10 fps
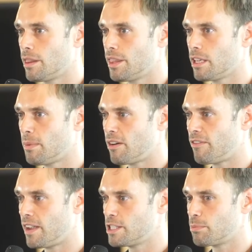Think about
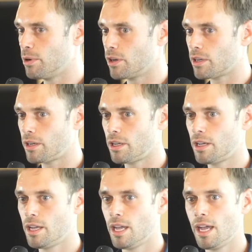Facebook,
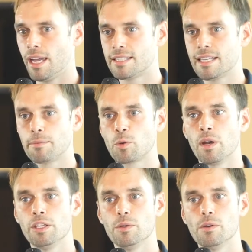except
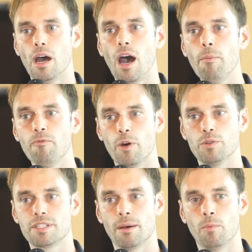when you
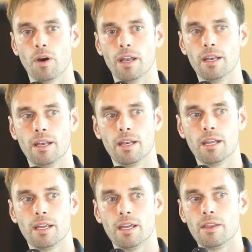upvote someone,
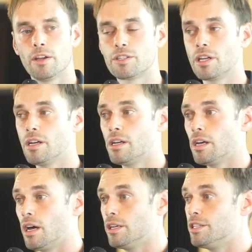there's
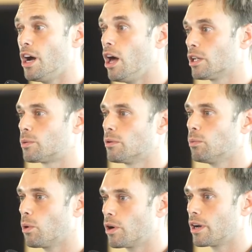a dollar
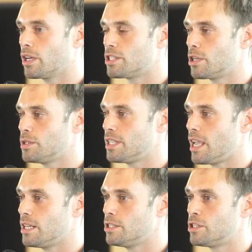reward
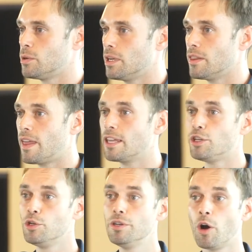associated to it that
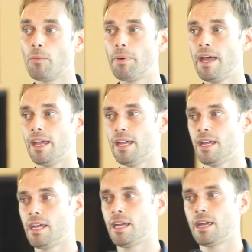you don't pay,